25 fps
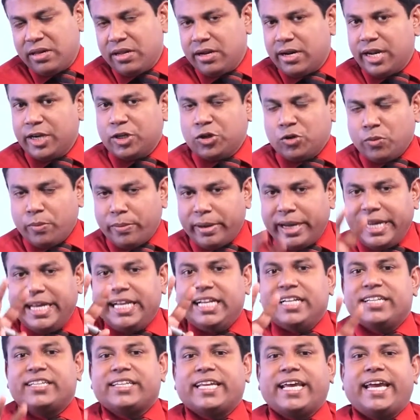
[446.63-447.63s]
Right? To
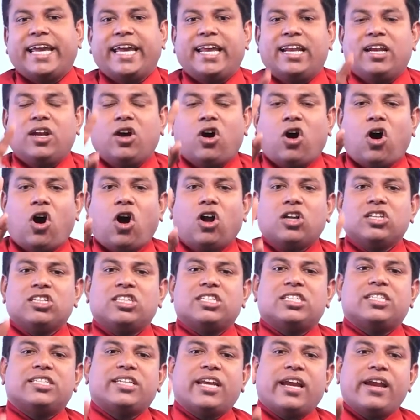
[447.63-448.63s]
maintain
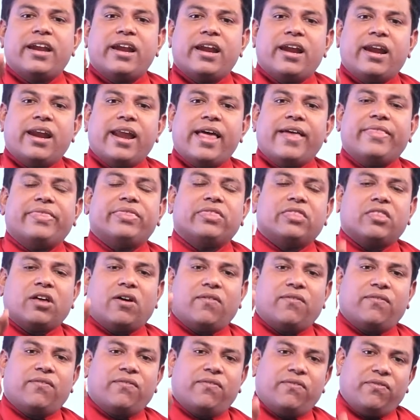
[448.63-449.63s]
constant length
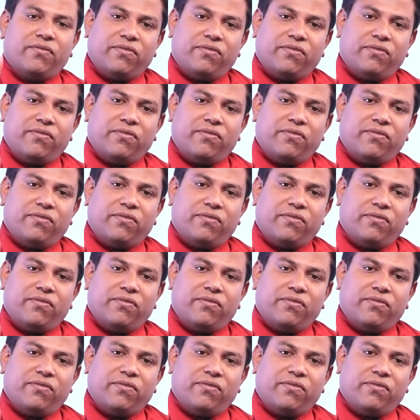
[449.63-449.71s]
of